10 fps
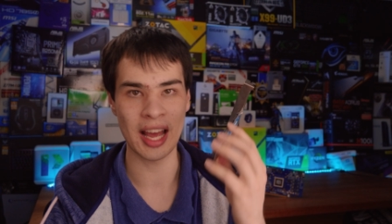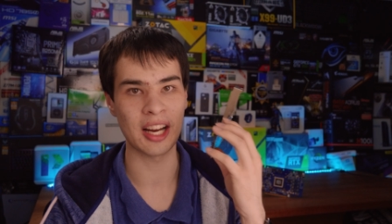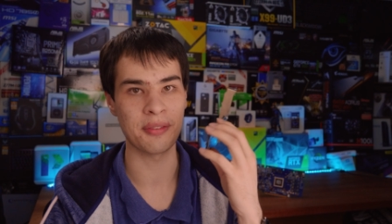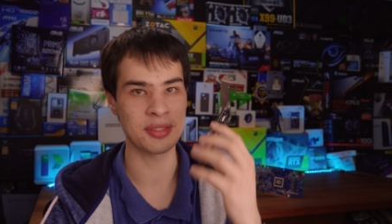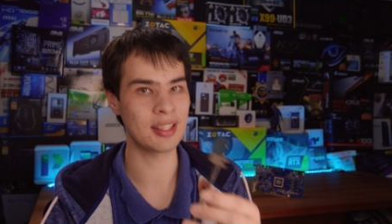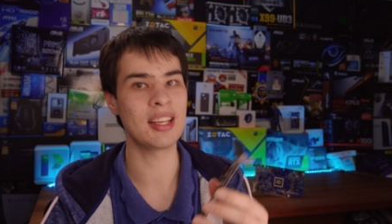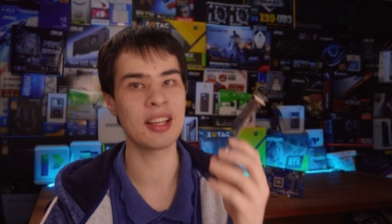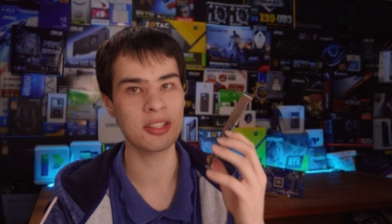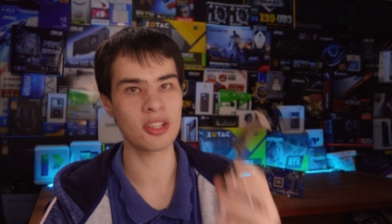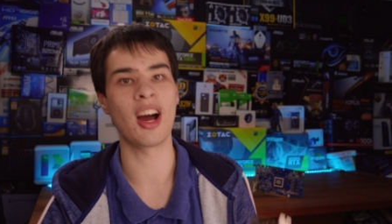and I've seen
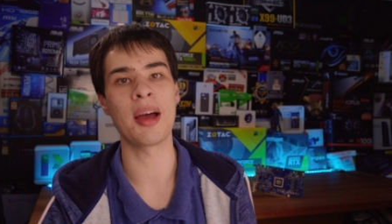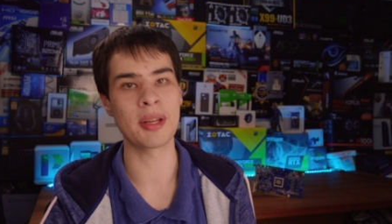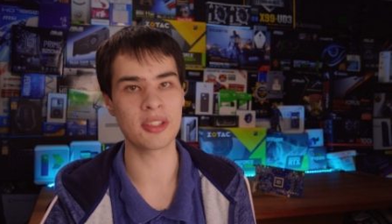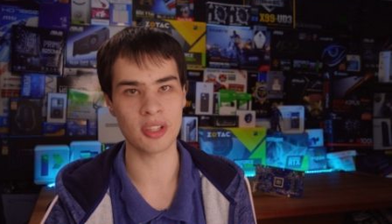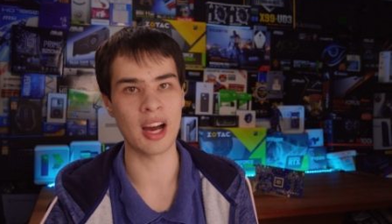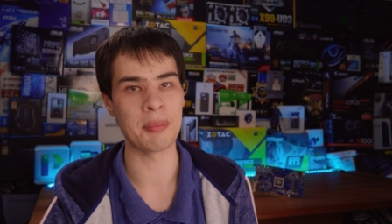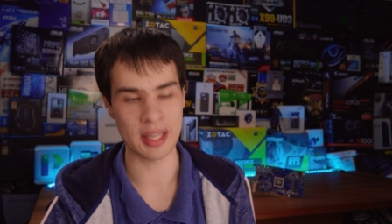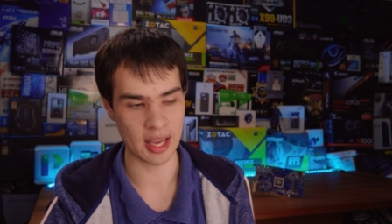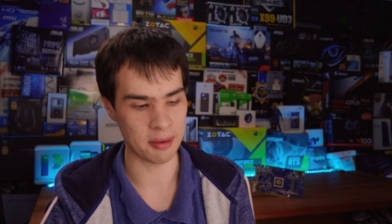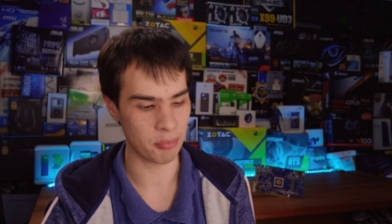it time and time
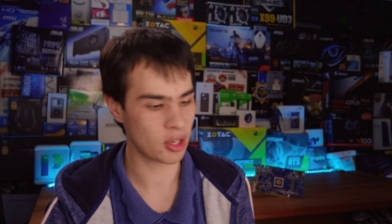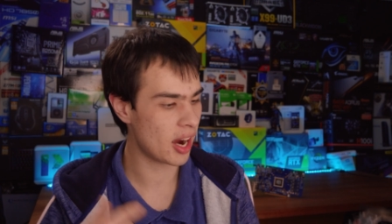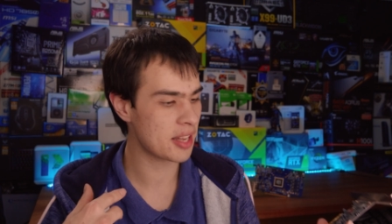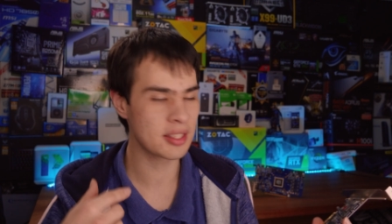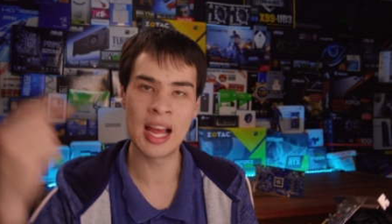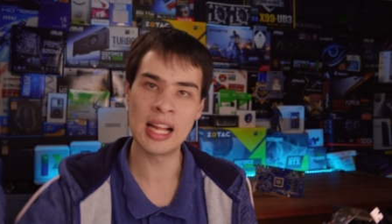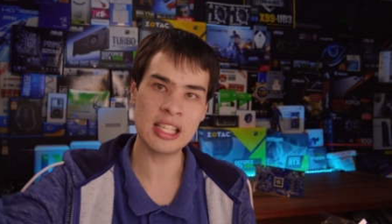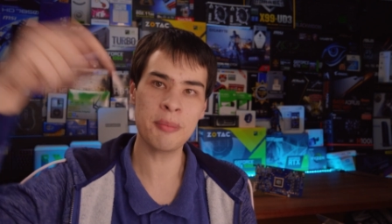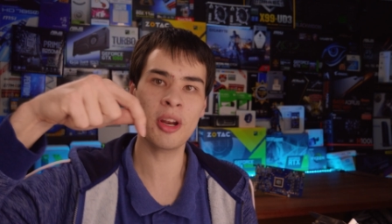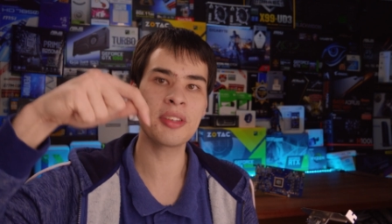again. But guys,
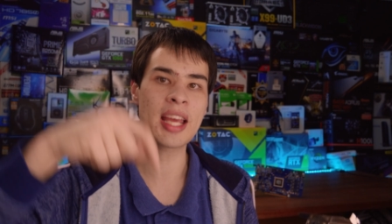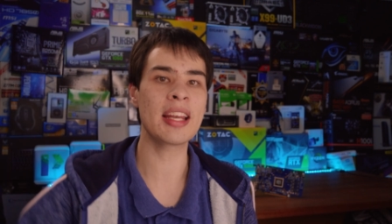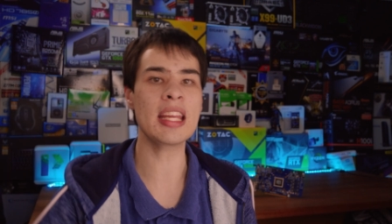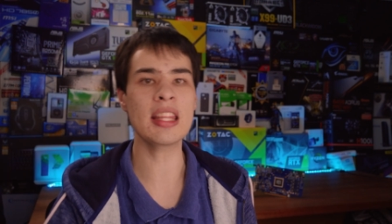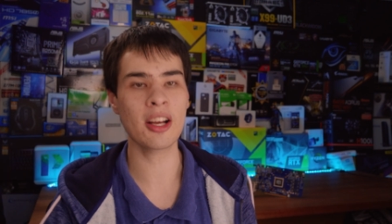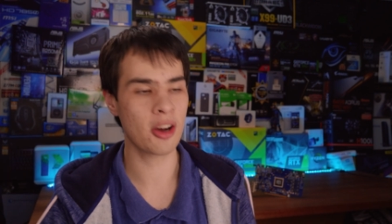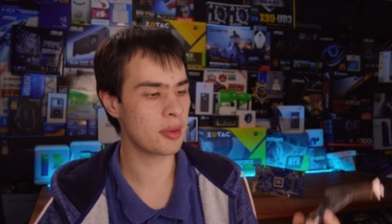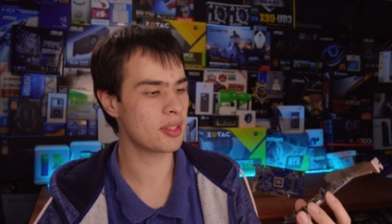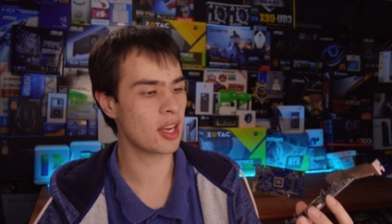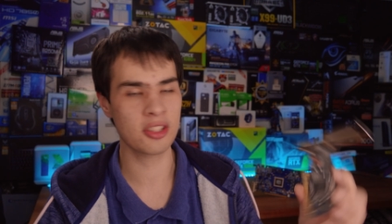let me know down in that
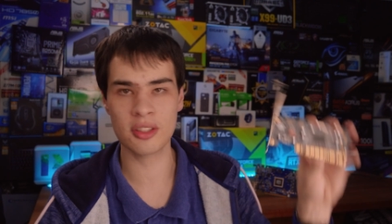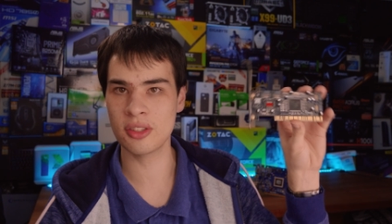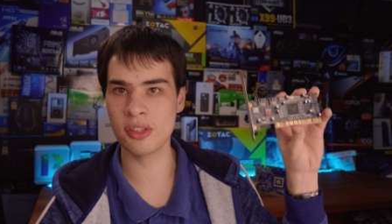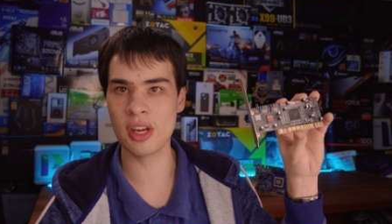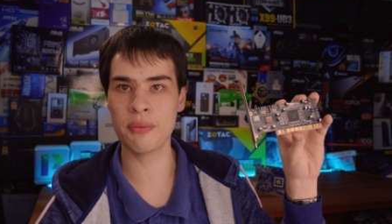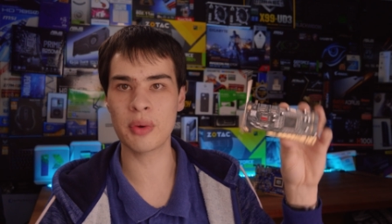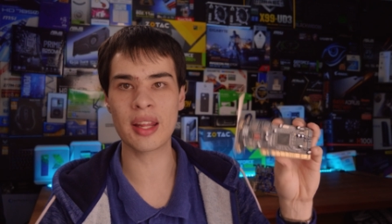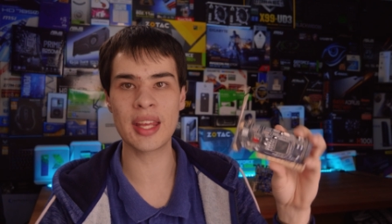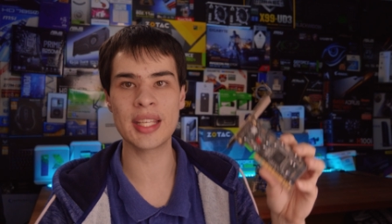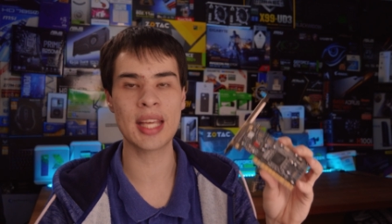comment sections, do you have one
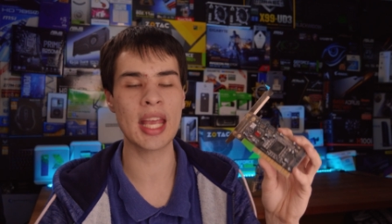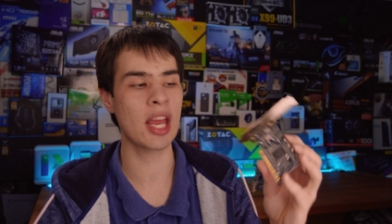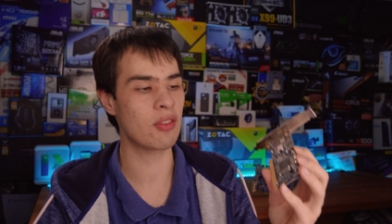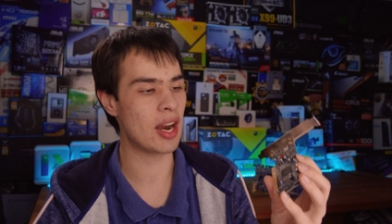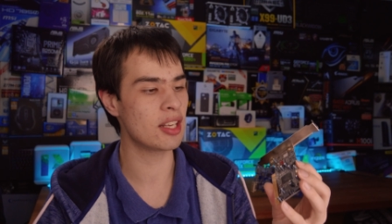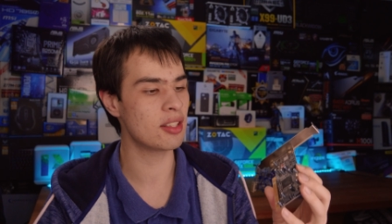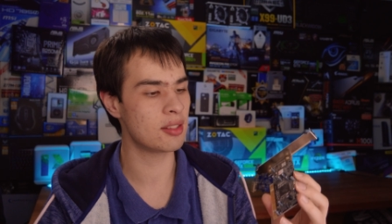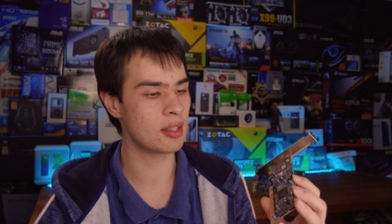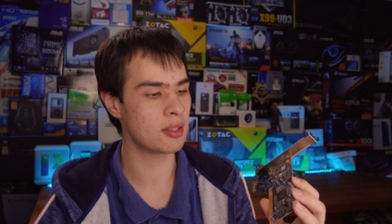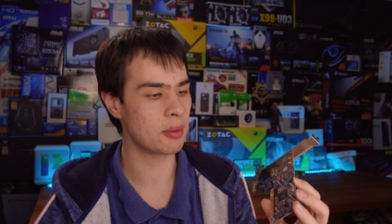of these kicking around in your
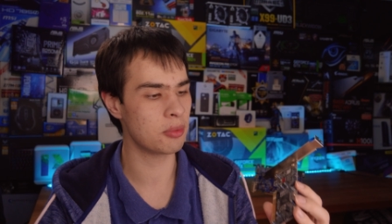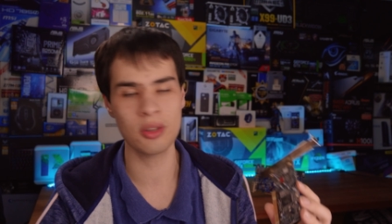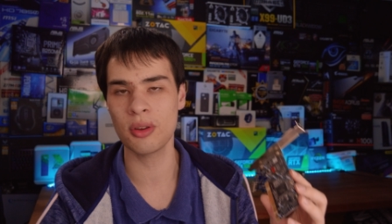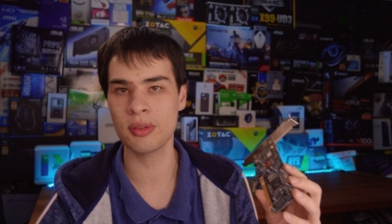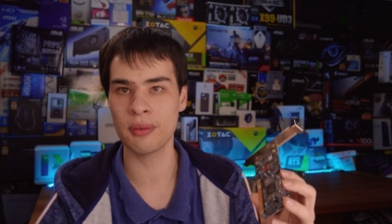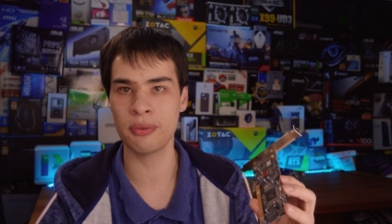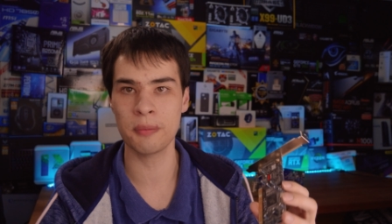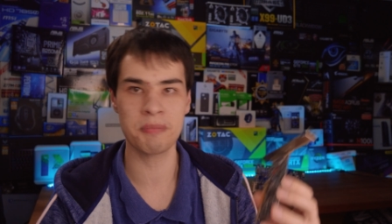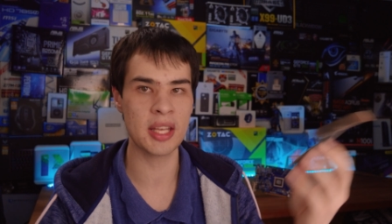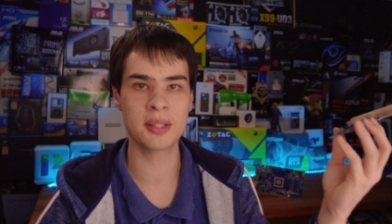system? Do you use it
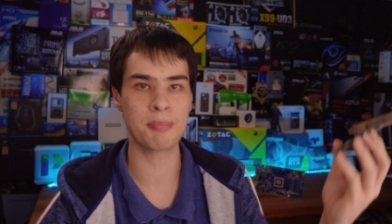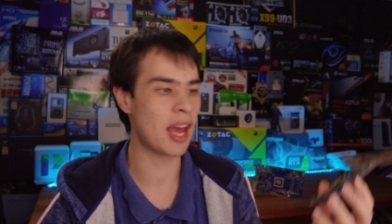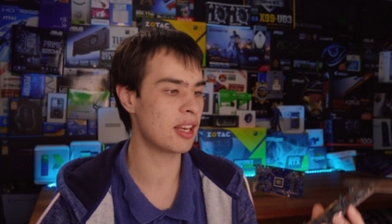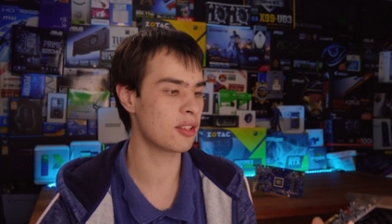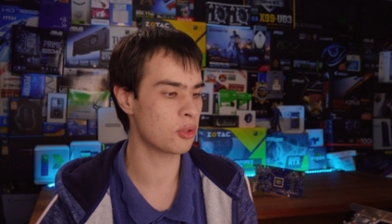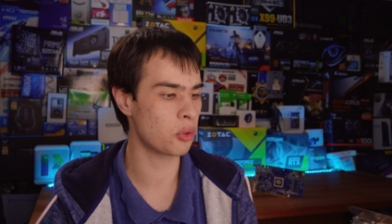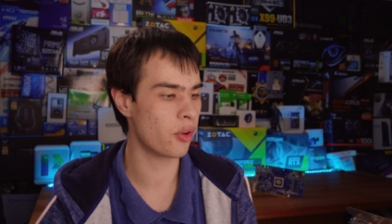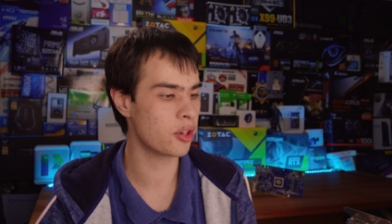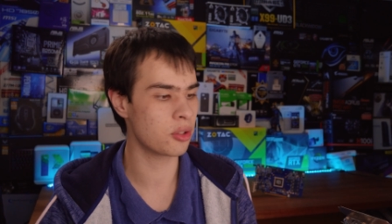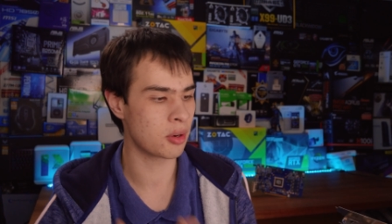for expanding
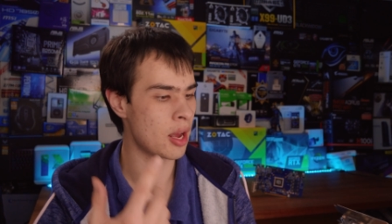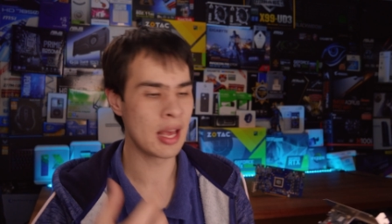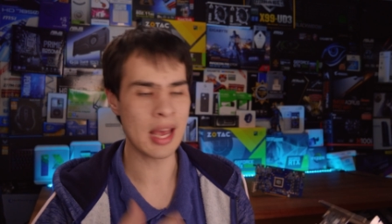storage or